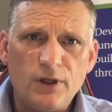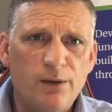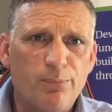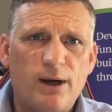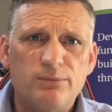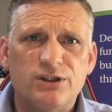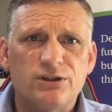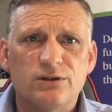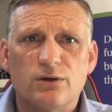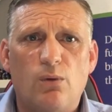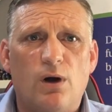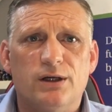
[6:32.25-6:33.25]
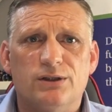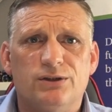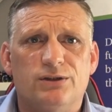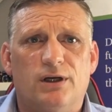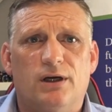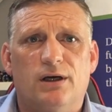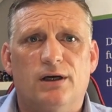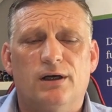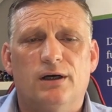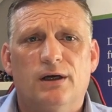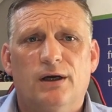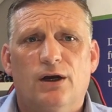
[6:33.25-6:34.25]
It perhaps isn't quite as
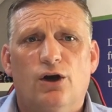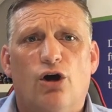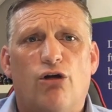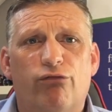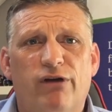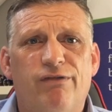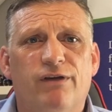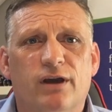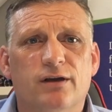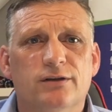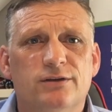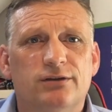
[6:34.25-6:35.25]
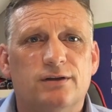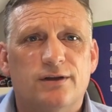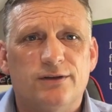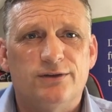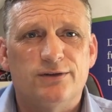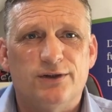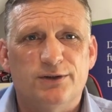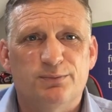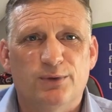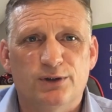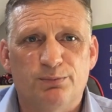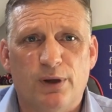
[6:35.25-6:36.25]
horrific as
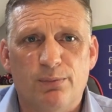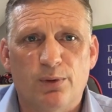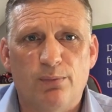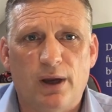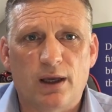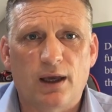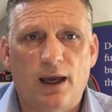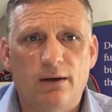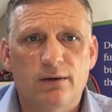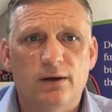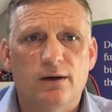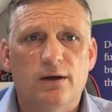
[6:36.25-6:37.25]
people make out.